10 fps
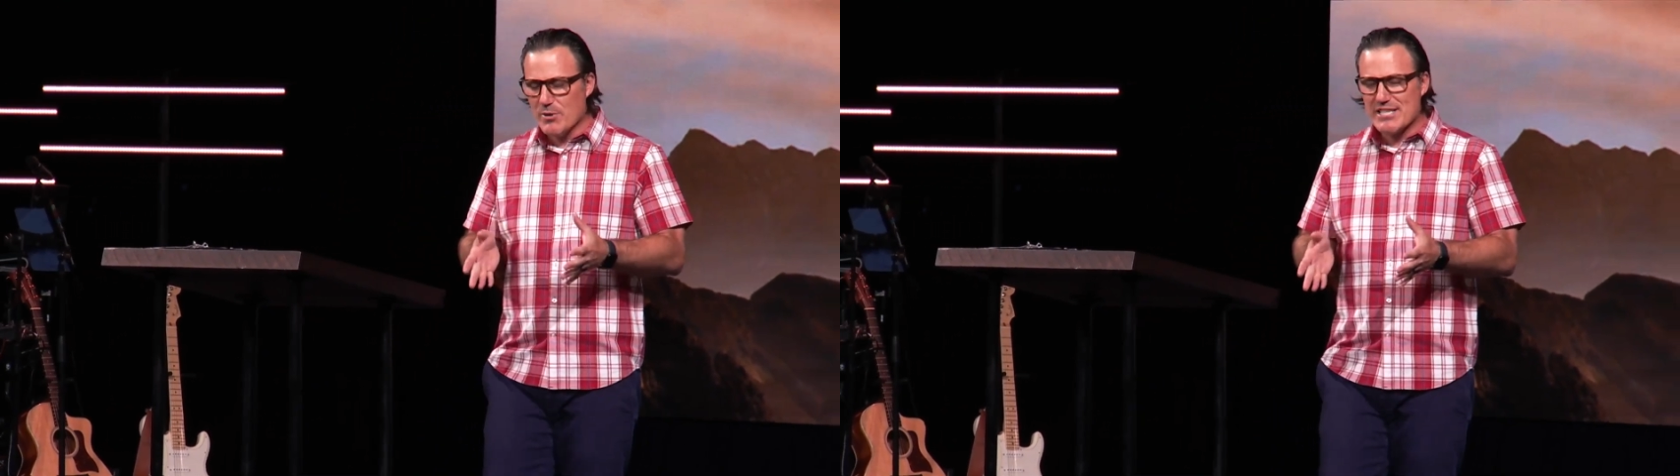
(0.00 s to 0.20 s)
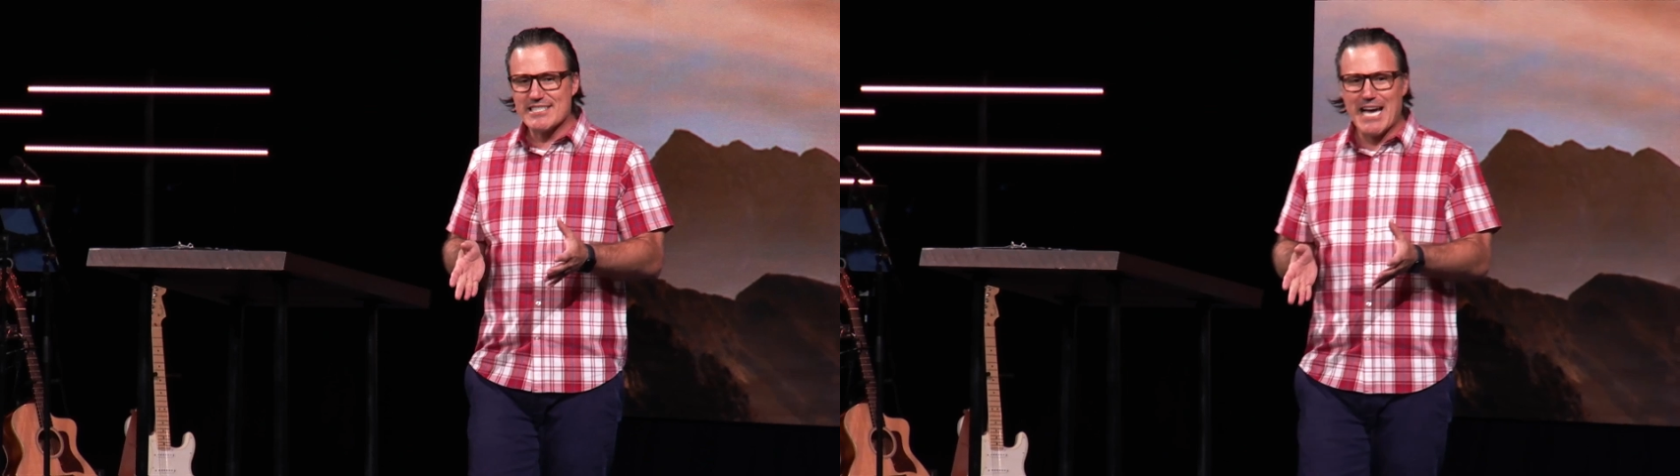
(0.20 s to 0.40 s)

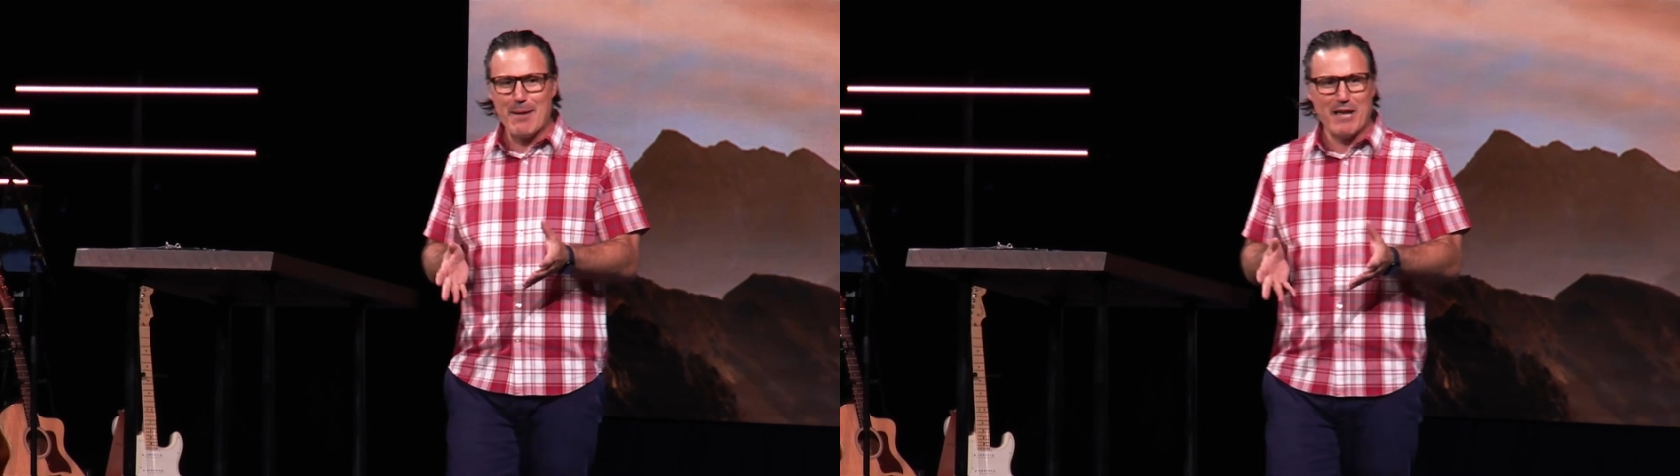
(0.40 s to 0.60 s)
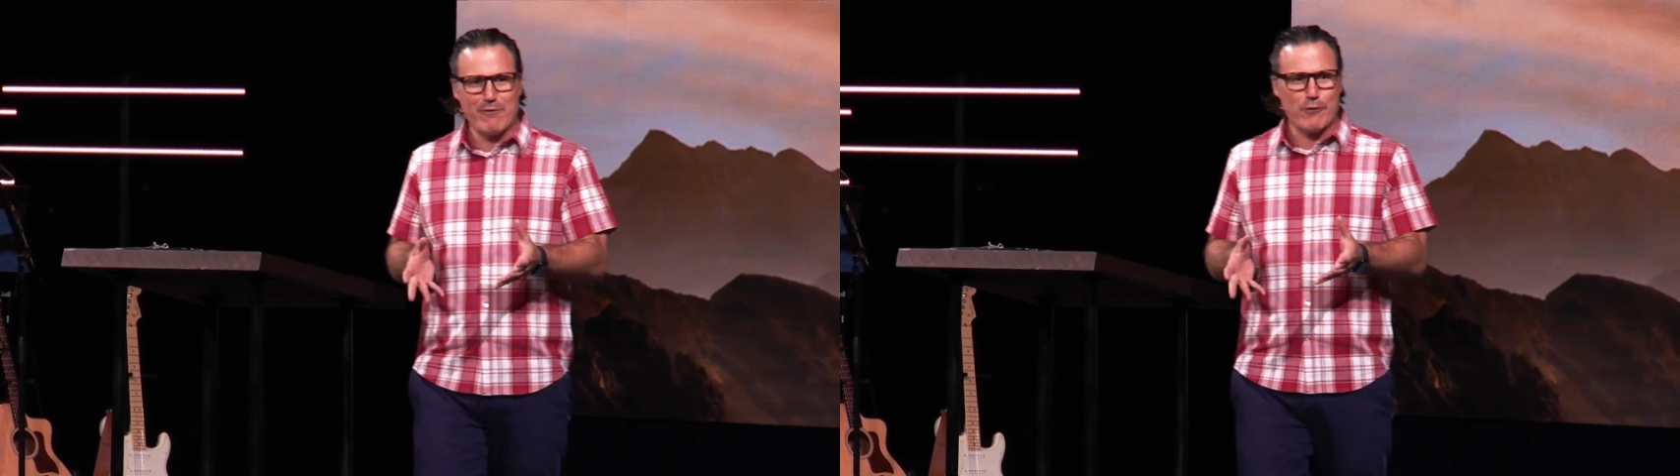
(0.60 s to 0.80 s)
stop
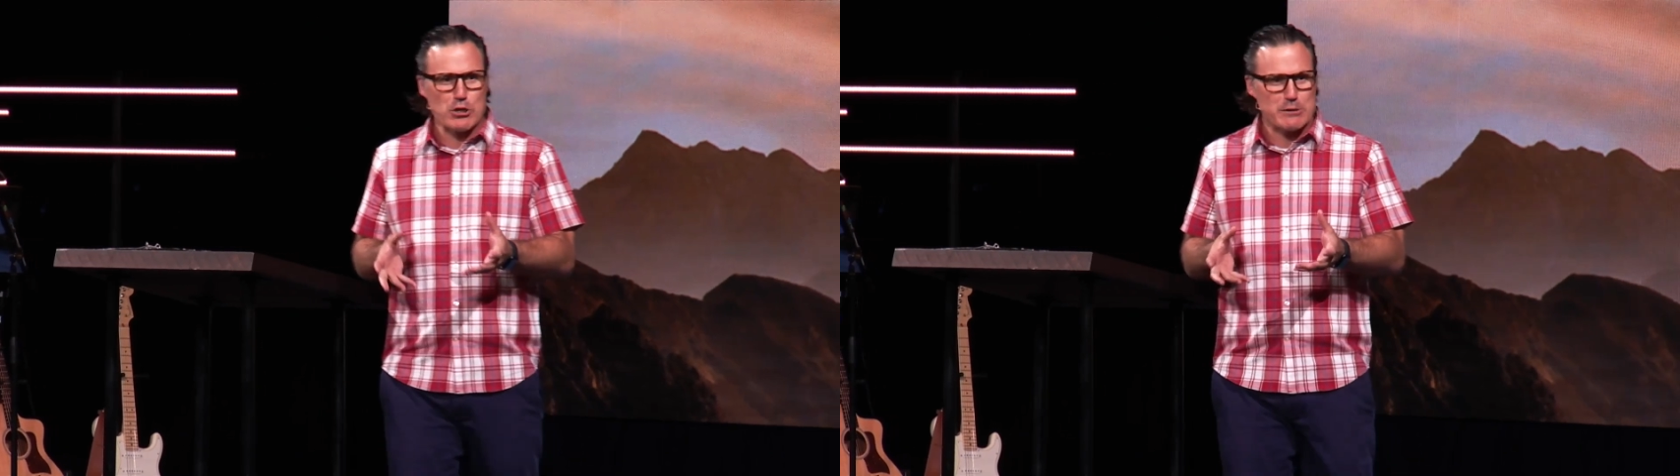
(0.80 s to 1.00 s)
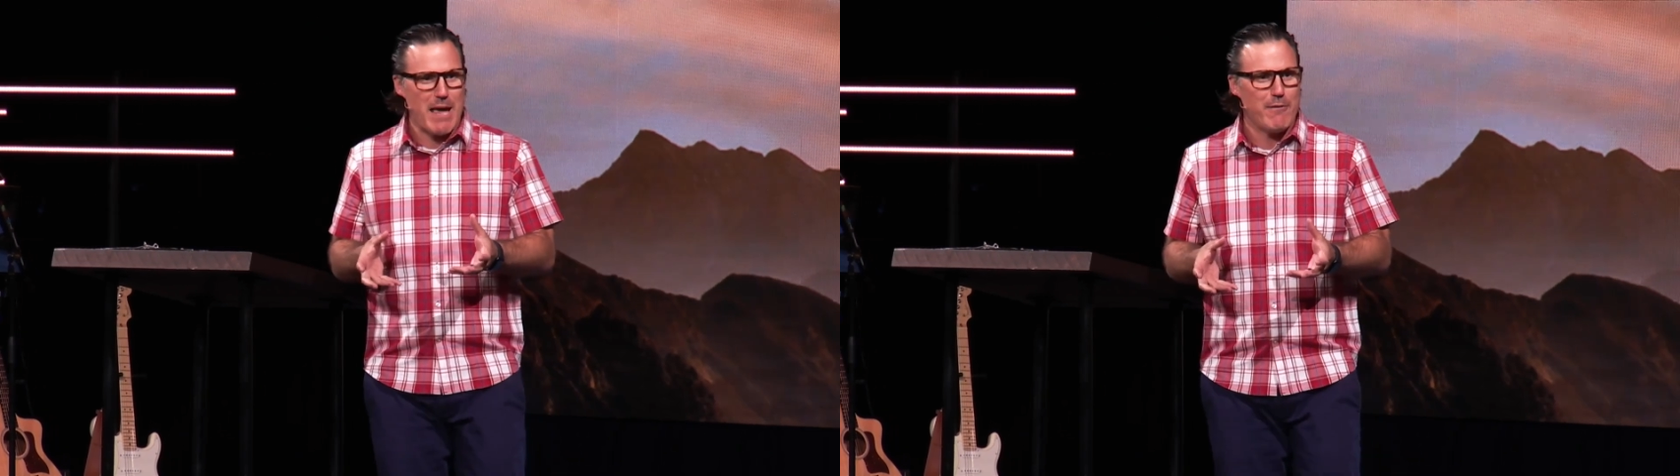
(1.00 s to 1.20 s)
that
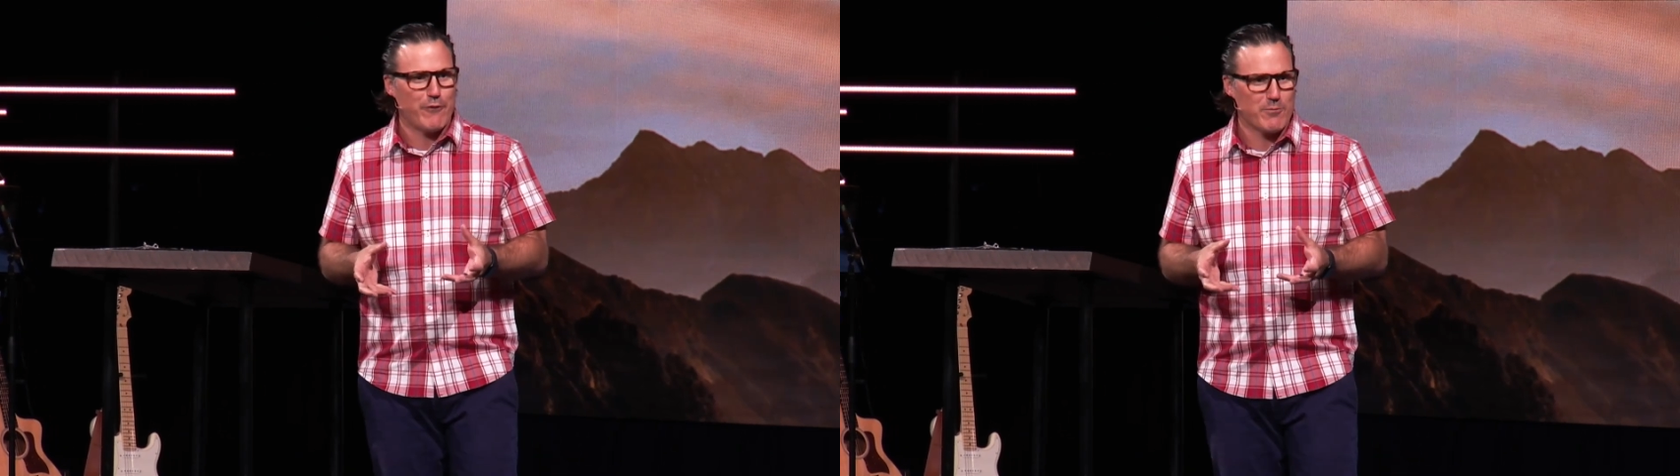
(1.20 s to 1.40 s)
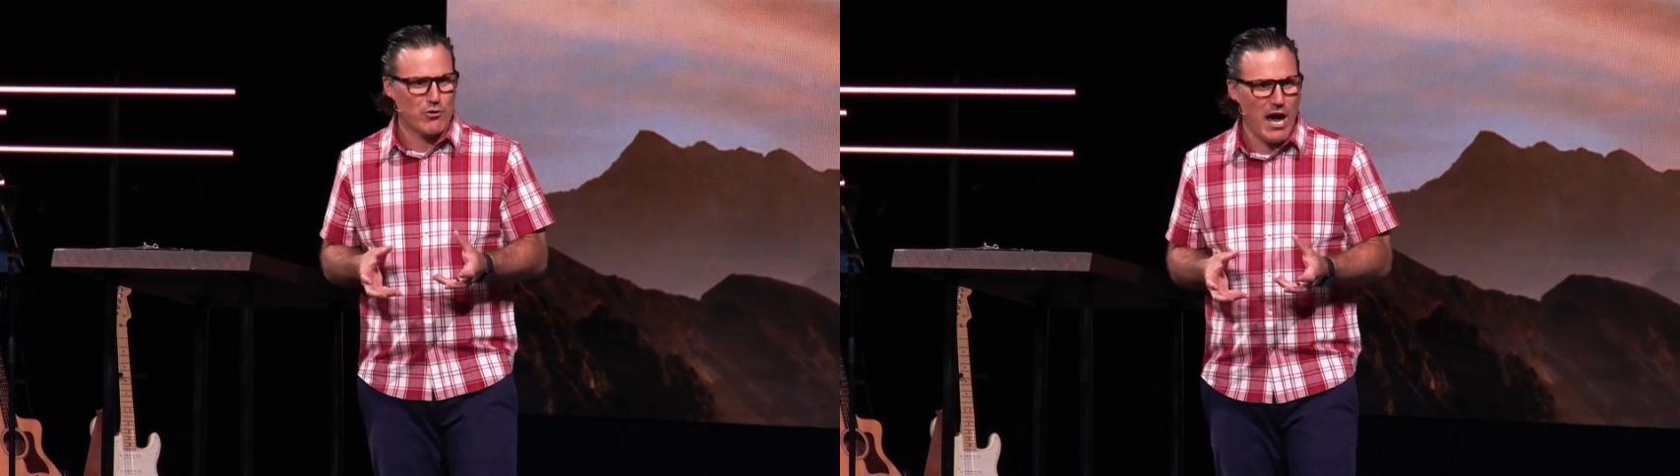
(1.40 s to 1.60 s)
first baby
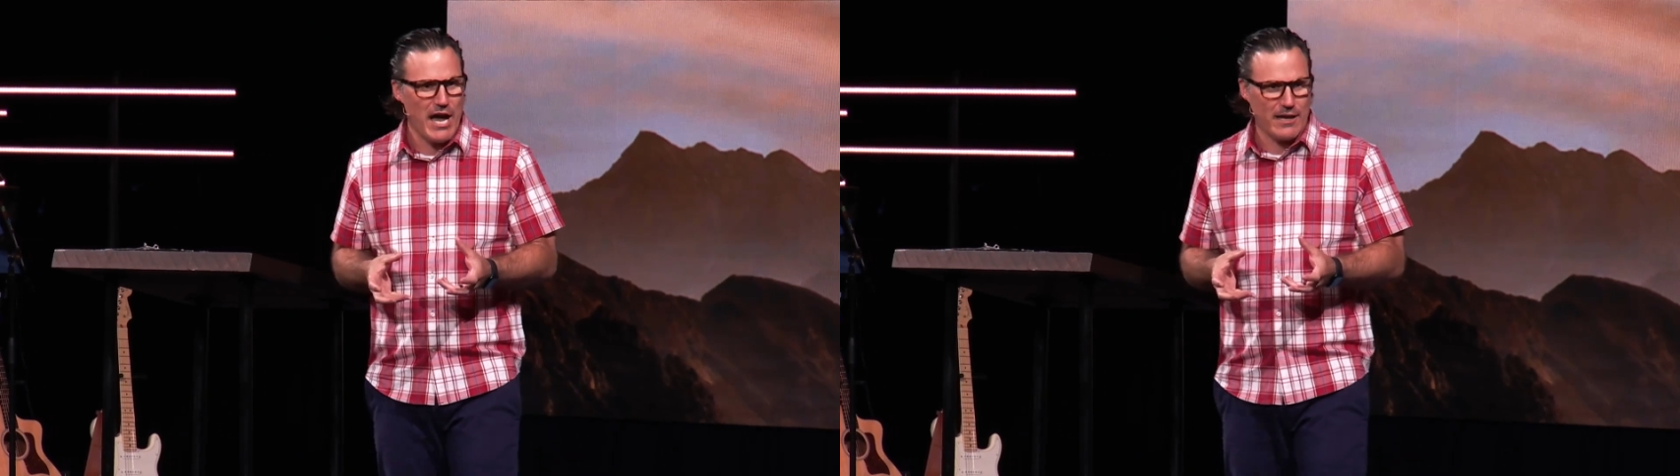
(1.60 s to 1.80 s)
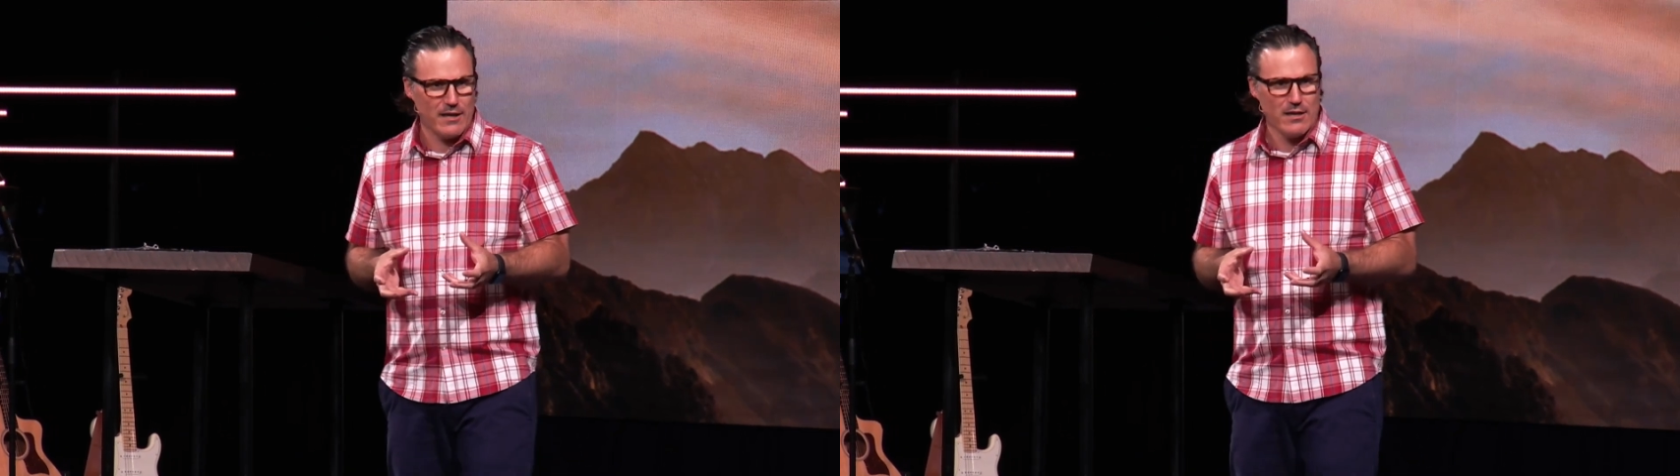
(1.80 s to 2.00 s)
from crying?